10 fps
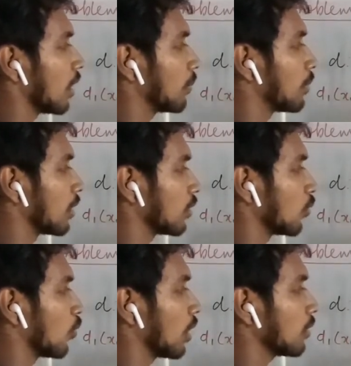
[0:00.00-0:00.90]

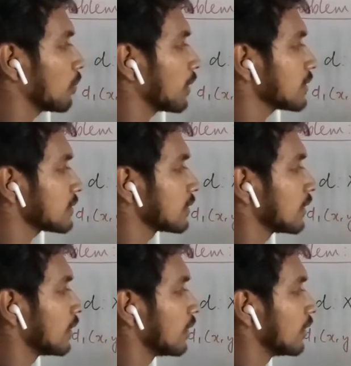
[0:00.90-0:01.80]
upon 1 plus
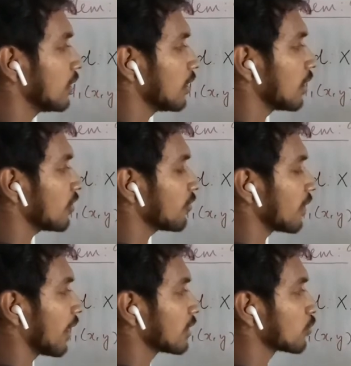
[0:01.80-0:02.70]
D
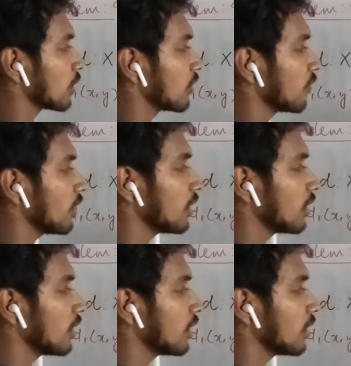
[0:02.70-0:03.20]
of XY.